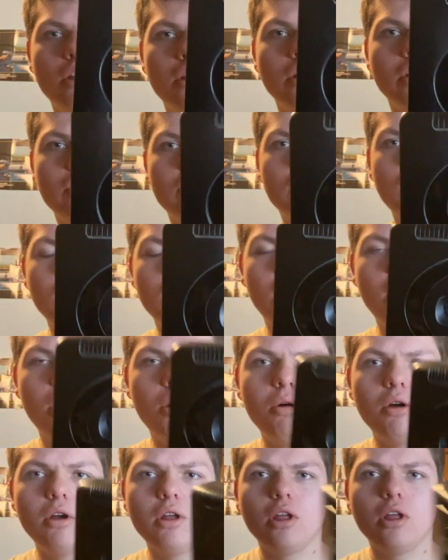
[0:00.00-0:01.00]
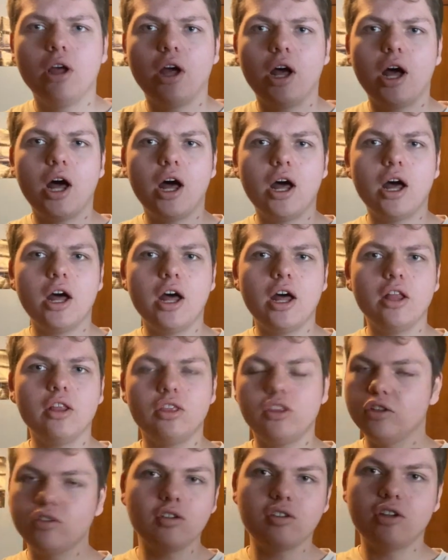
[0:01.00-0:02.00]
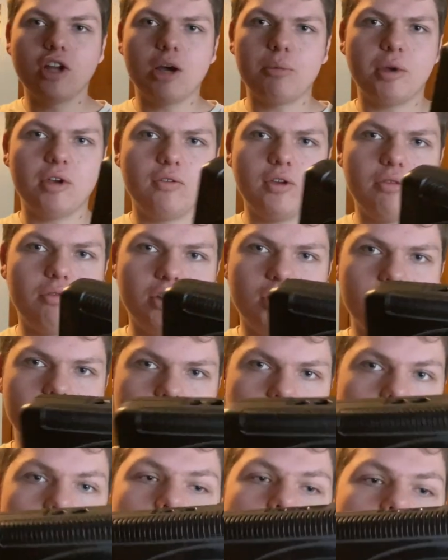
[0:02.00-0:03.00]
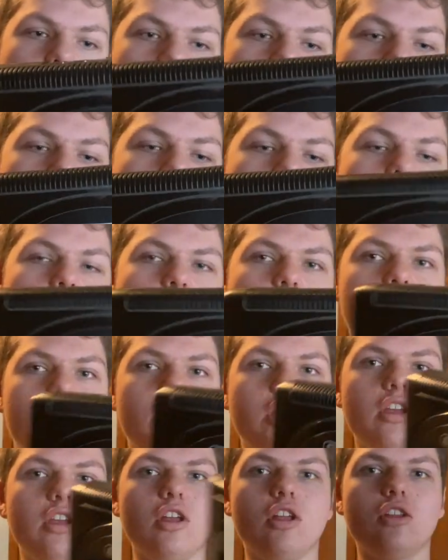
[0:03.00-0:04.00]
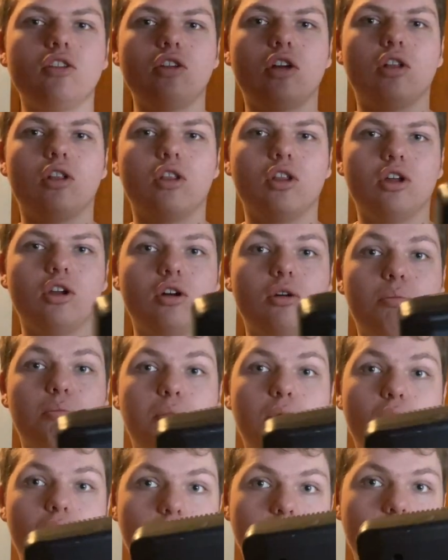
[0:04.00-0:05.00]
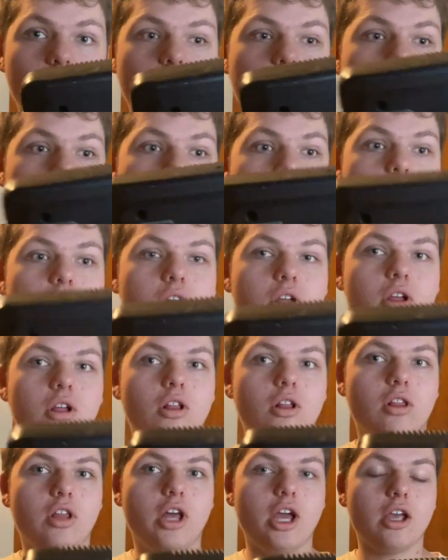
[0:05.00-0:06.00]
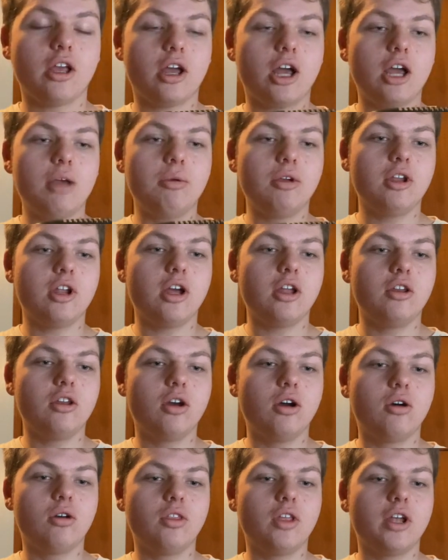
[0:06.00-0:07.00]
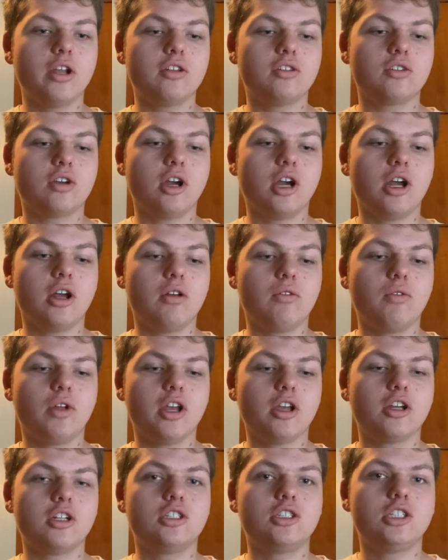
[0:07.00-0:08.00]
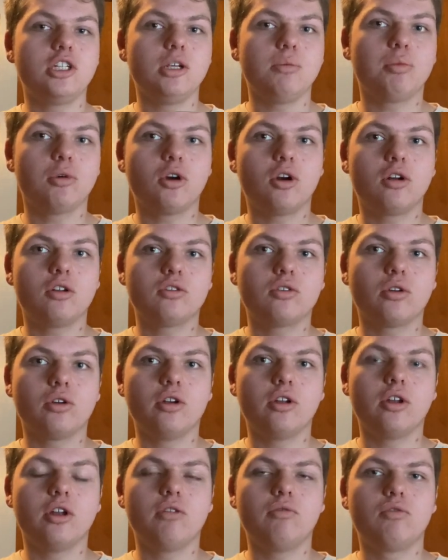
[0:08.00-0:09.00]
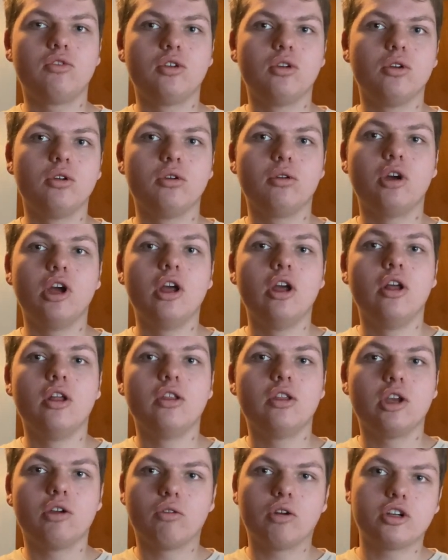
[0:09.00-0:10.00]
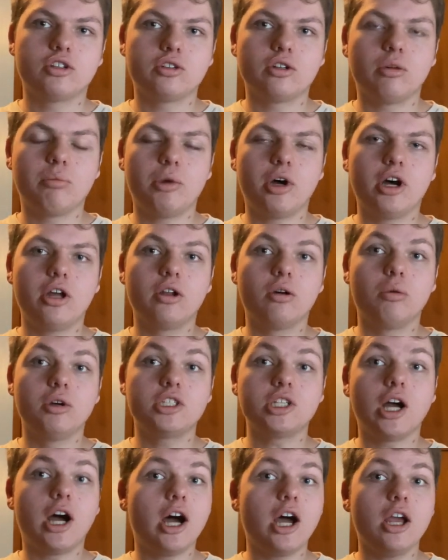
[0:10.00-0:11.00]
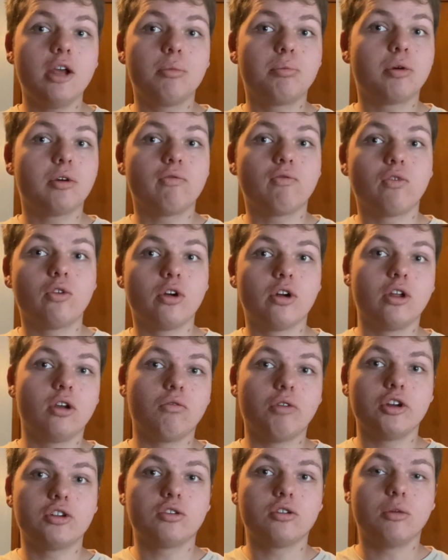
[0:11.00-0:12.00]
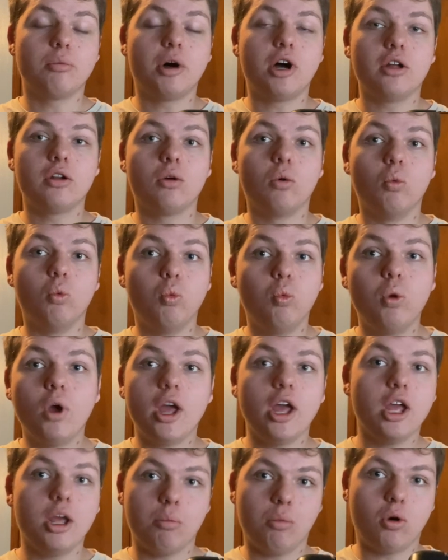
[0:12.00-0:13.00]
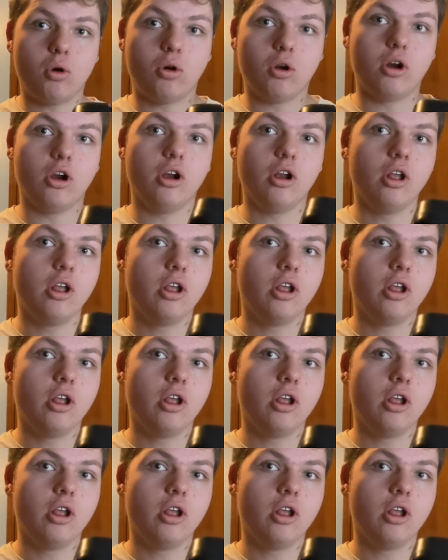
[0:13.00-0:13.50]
So, this is not my favorite design. I think it's a little boring. Like, I mean, I know that it's kind of like a cheaper alternative to the original model, which I prefer the original model way more.